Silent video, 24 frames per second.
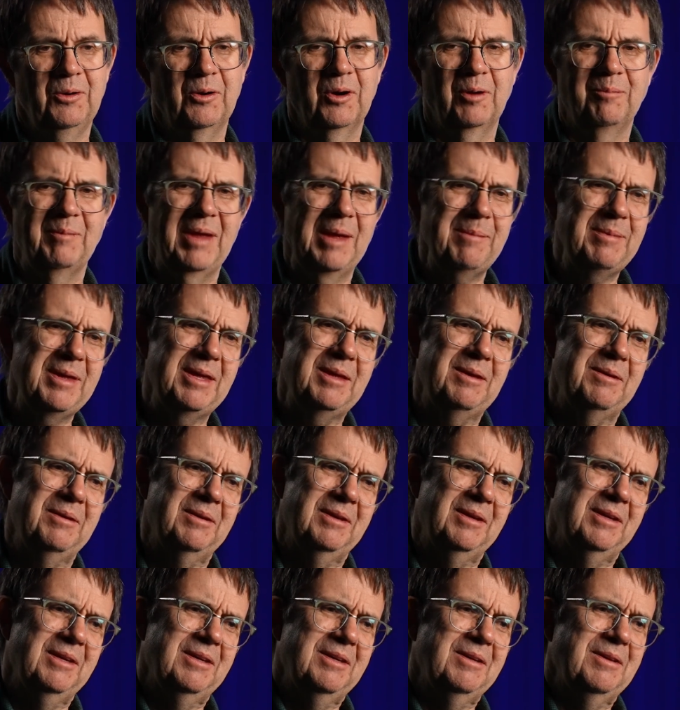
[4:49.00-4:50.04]
Or maybe
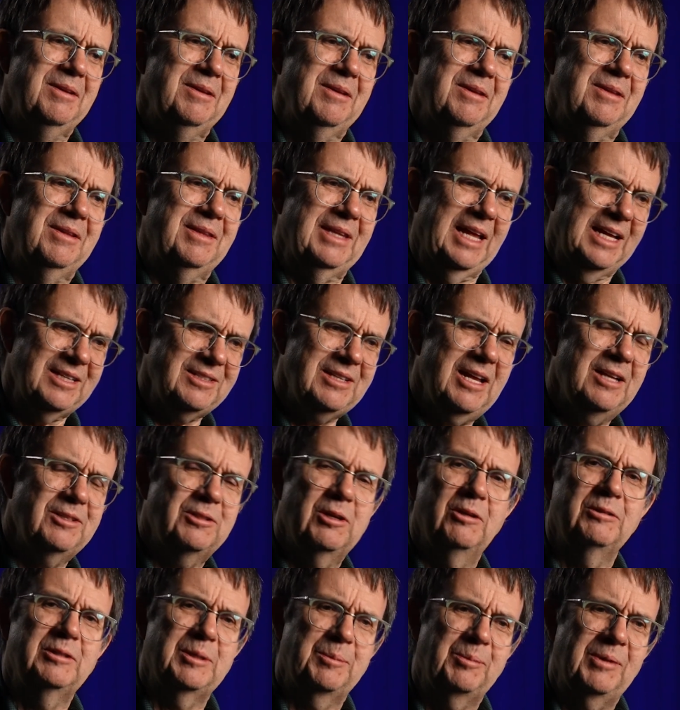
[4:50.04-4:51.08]
that's not
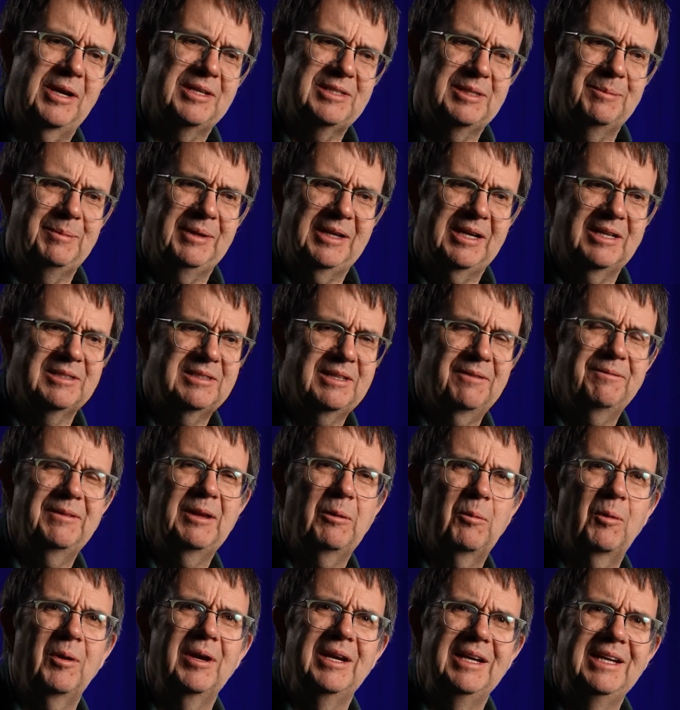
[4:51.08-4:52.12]
so surprising, because if
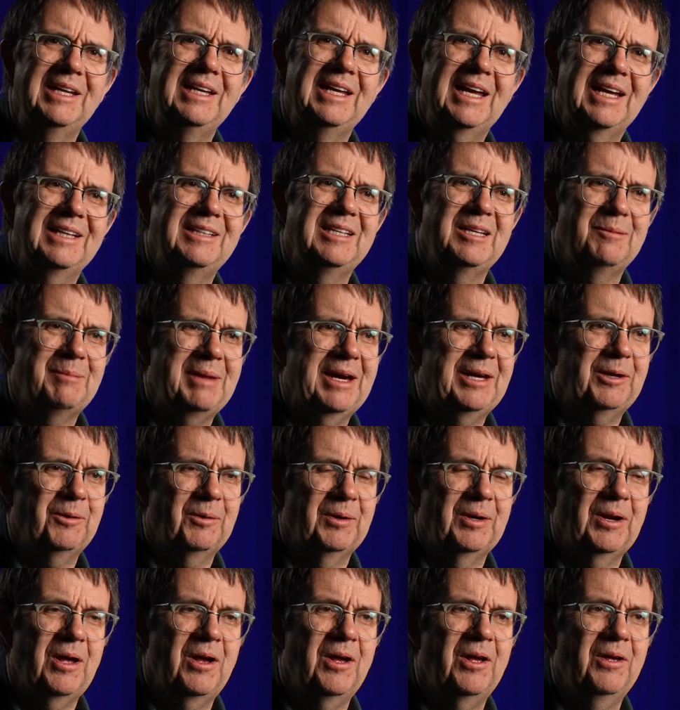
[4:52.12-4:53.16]
there were any antimatter
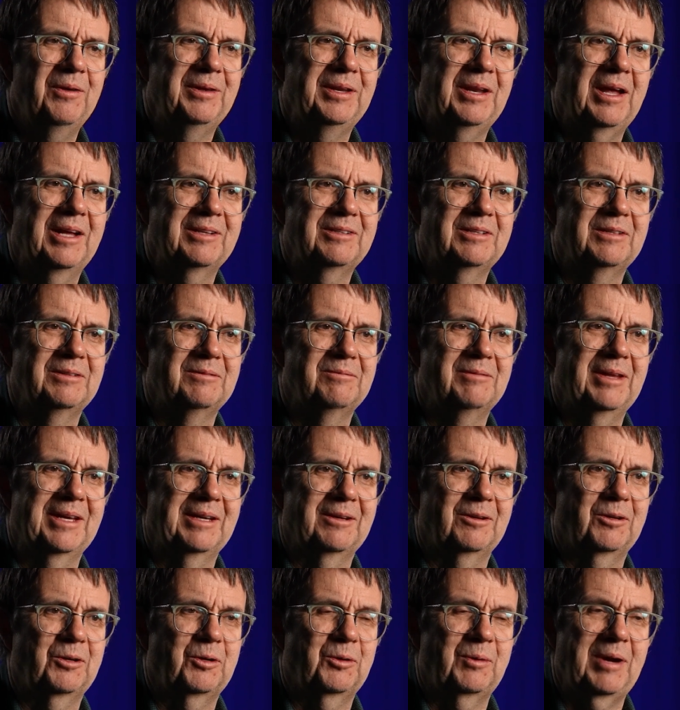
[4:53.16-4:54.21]
at all, it ought to,
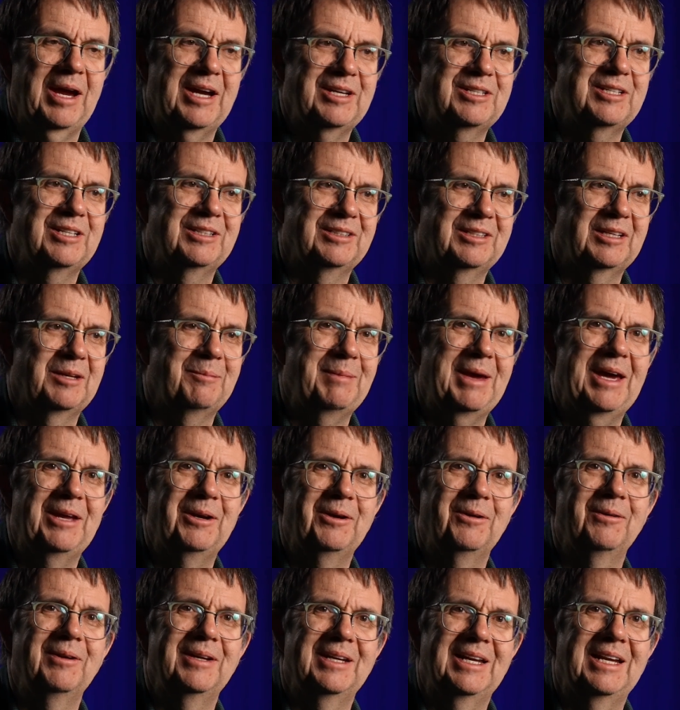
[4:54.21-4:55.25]
like, crash into the
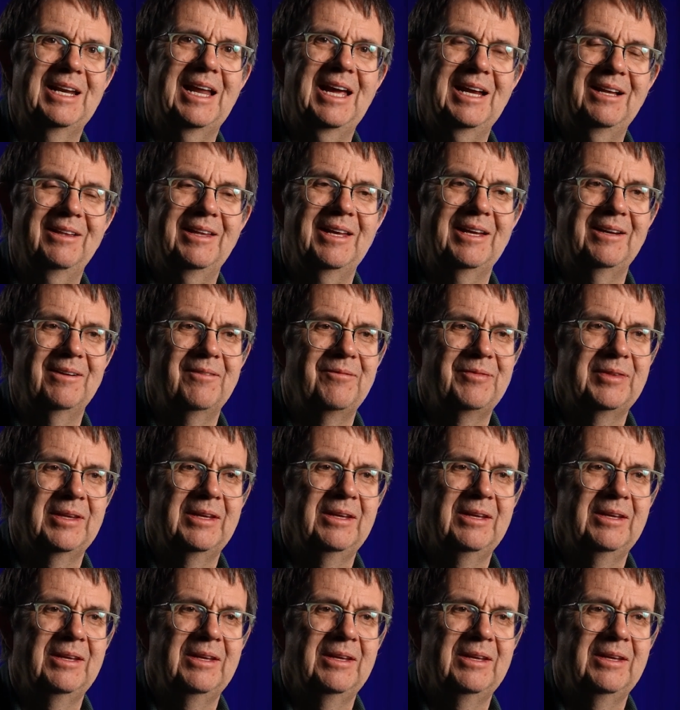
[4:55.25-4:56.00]
matter and annihilate.